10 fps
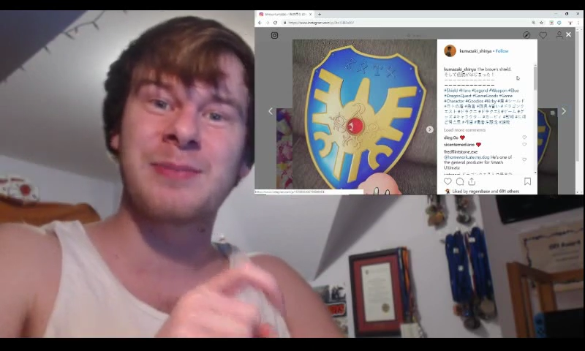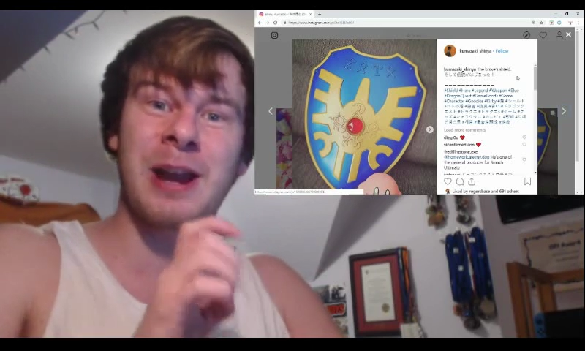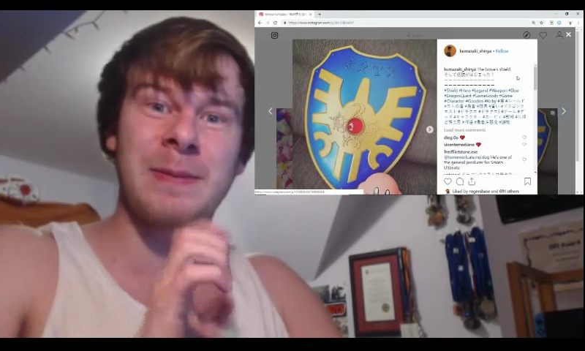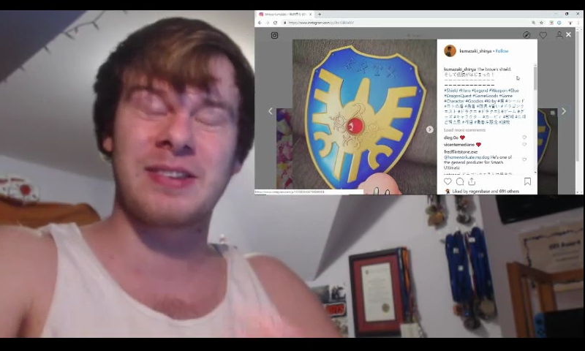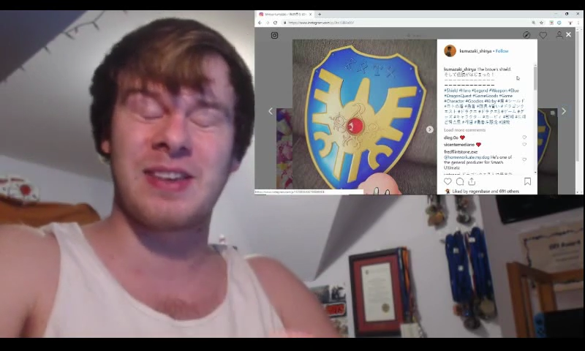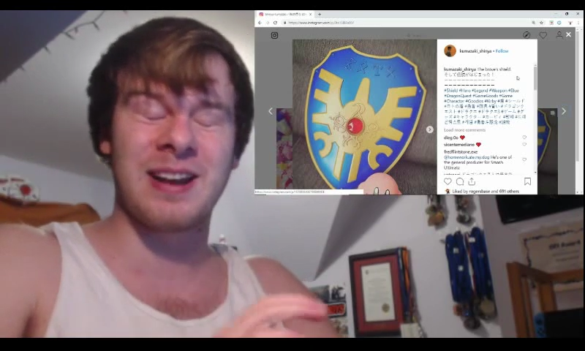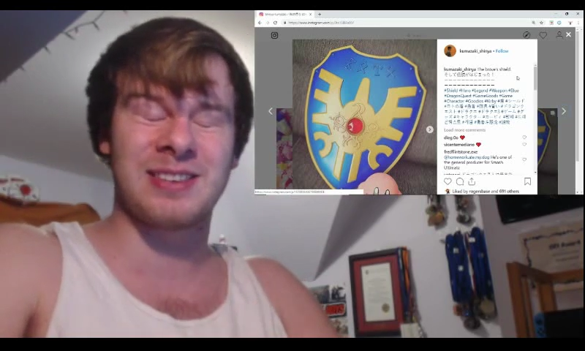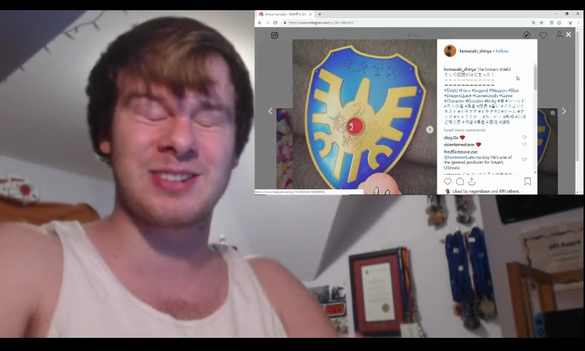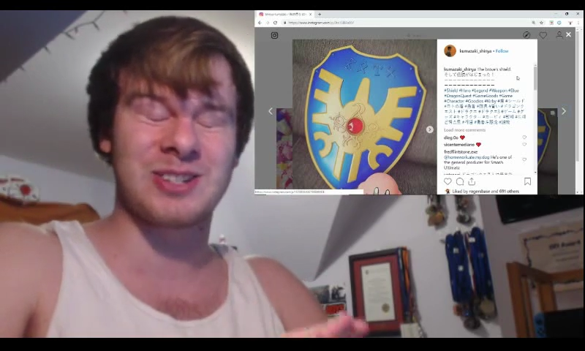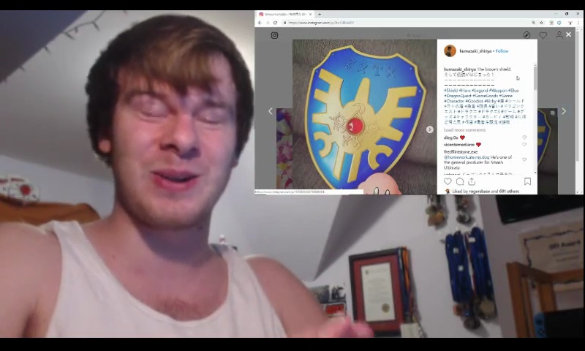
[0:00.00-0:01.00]
but I'm excited
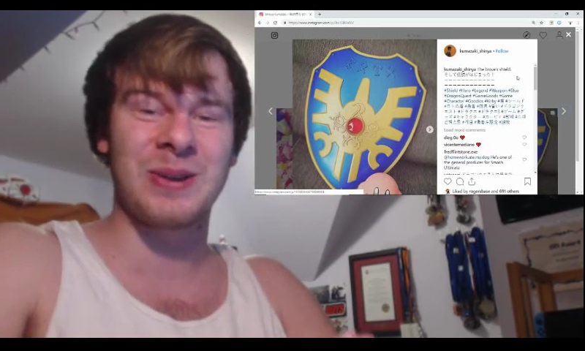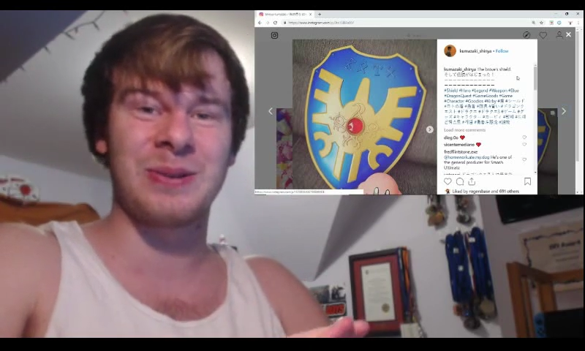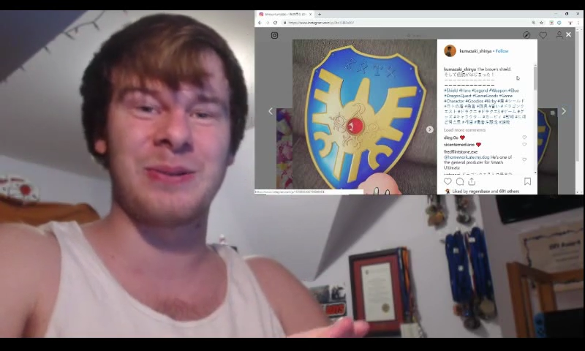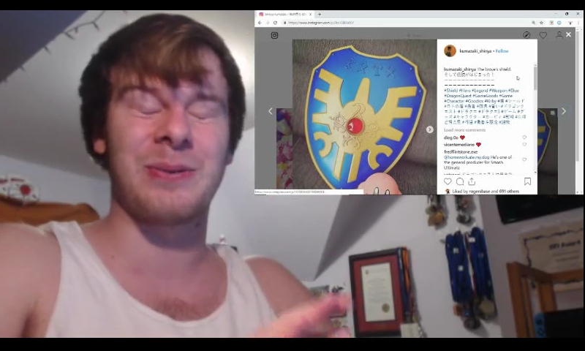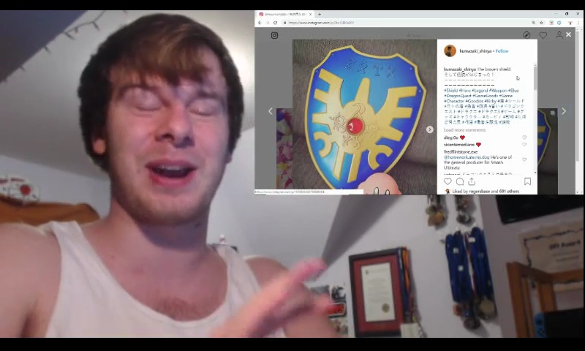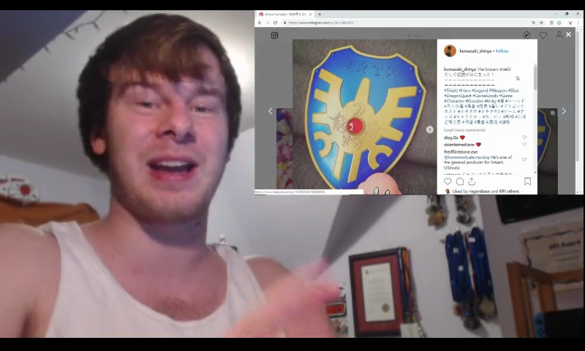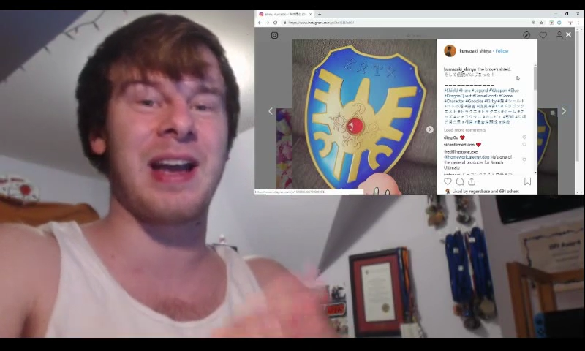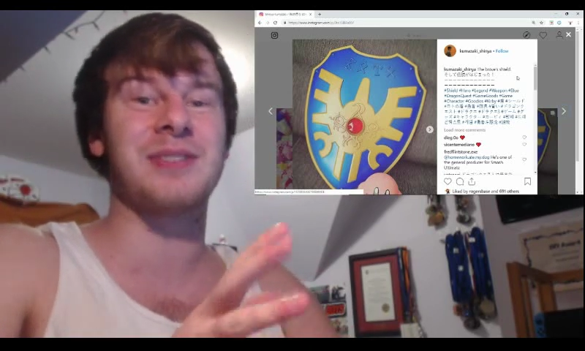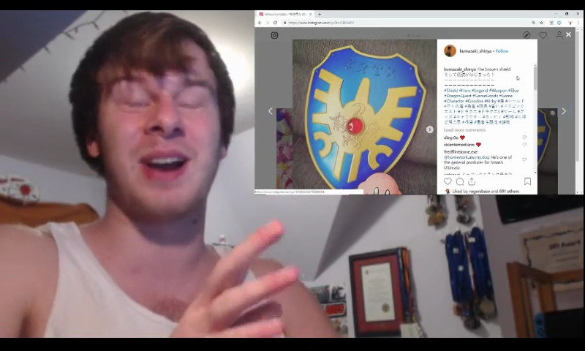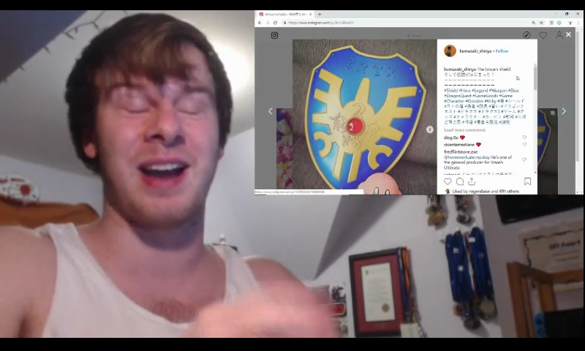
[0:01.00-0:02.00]
to show you what I
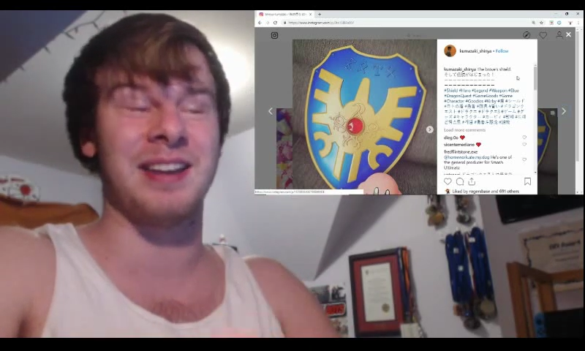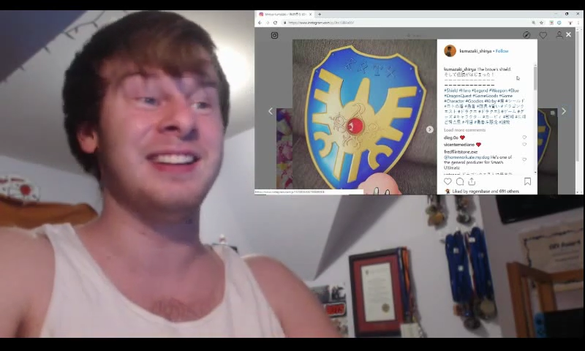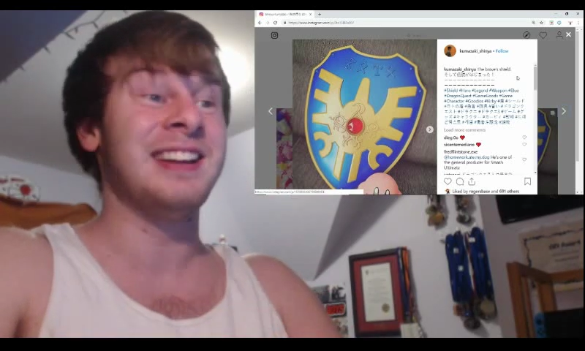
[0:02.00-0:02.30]
have done."